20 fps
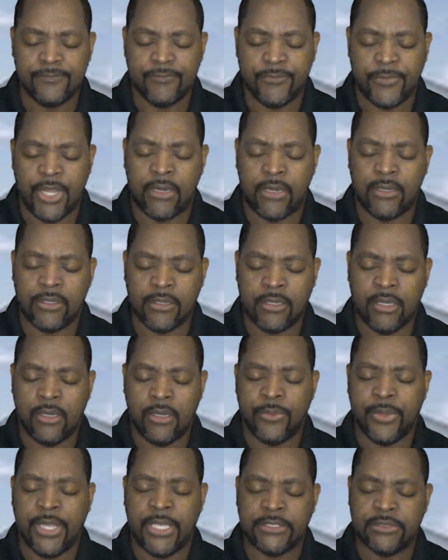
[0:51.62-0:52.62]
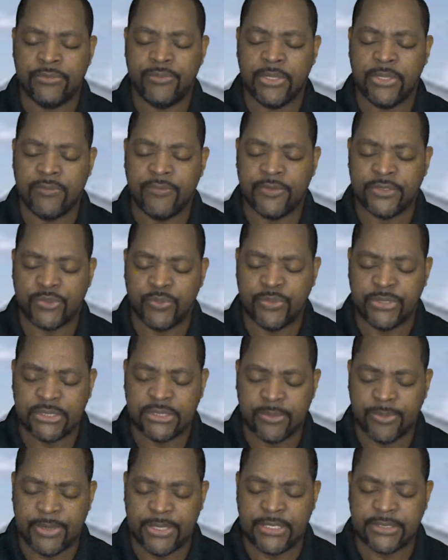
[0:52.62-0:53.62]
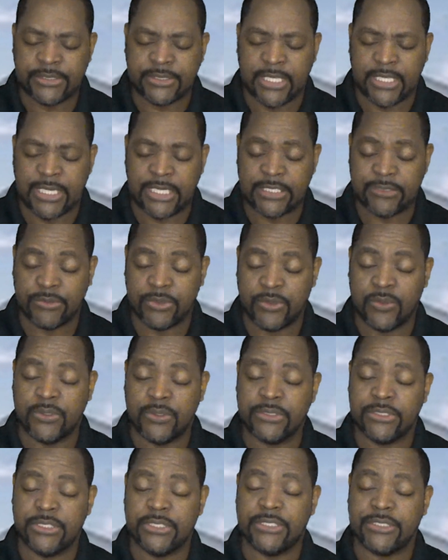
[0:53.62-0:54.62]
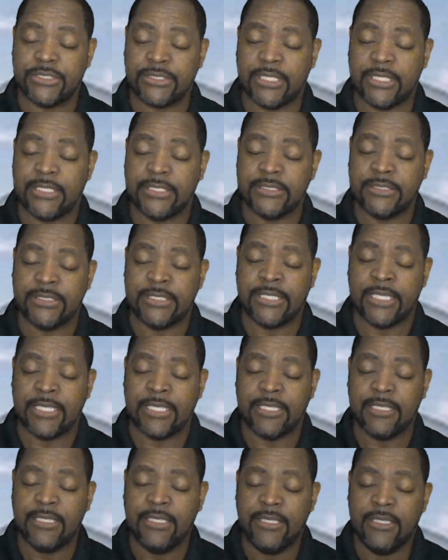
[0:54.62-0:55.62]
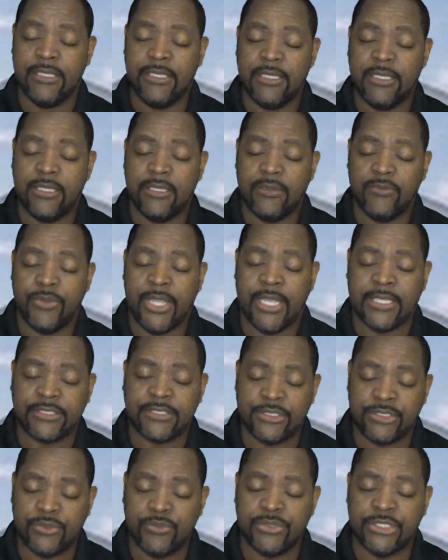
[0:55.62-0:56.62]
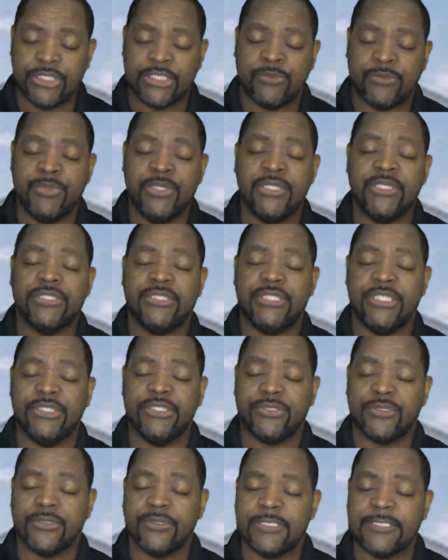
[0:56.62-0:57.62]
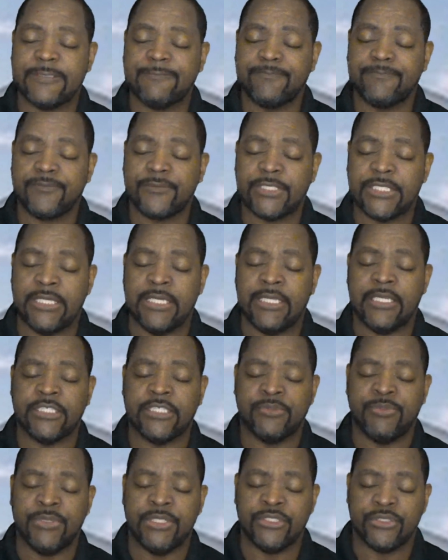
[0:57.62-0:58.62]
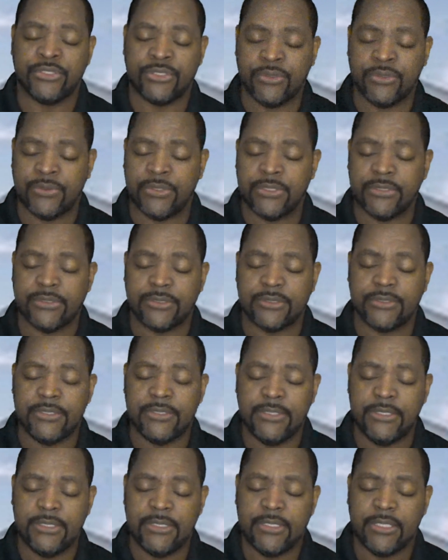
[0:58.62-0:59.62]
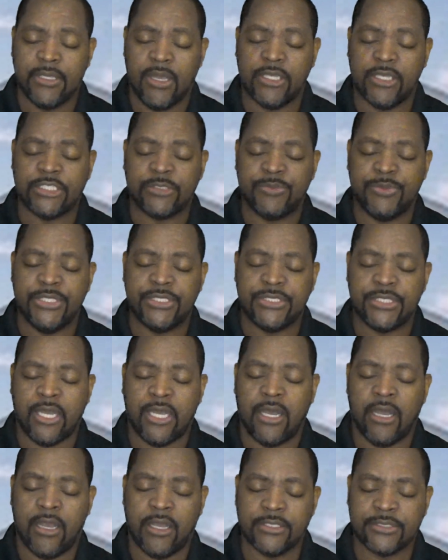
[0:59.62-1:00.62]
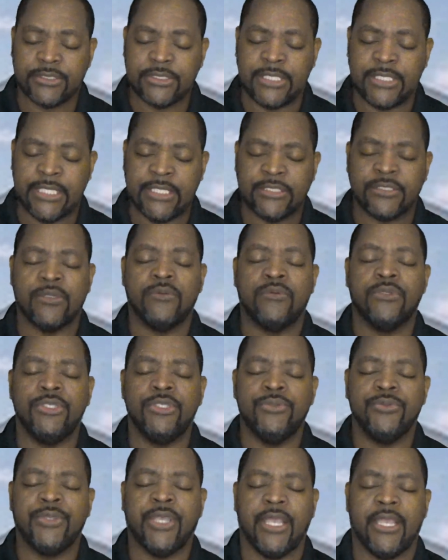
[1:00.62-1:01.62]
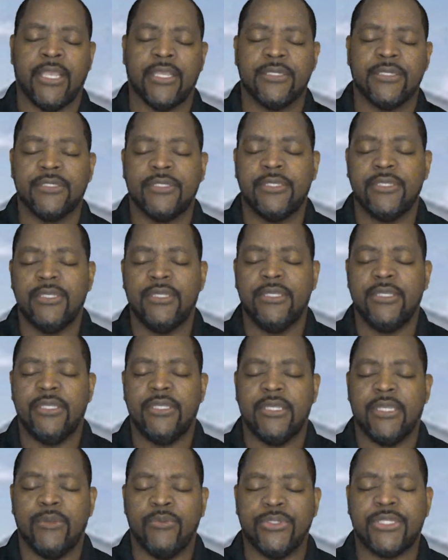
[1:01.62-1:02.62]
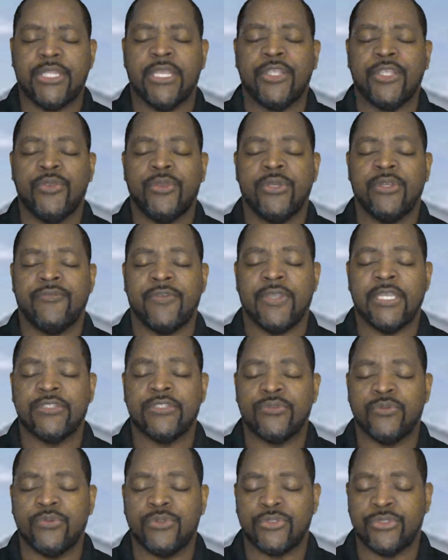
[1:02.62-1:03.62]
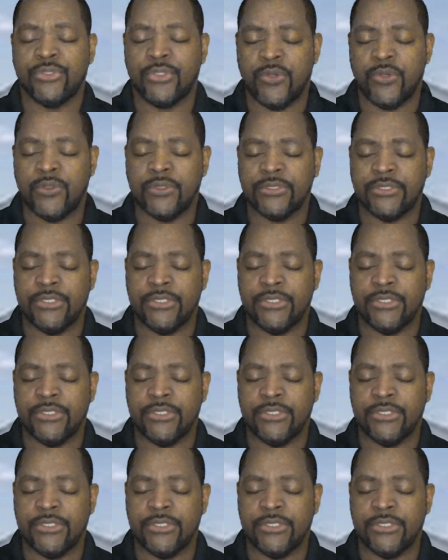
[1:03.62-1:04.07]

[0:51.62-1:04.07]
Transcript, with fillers: Now, Lord God, we ask you to give us wisdom and insight as we go into the study today. We ask that you would just be the teacher and let us be the students. God, speak to our hearts today as only you can. And we thank you in advance for what you're going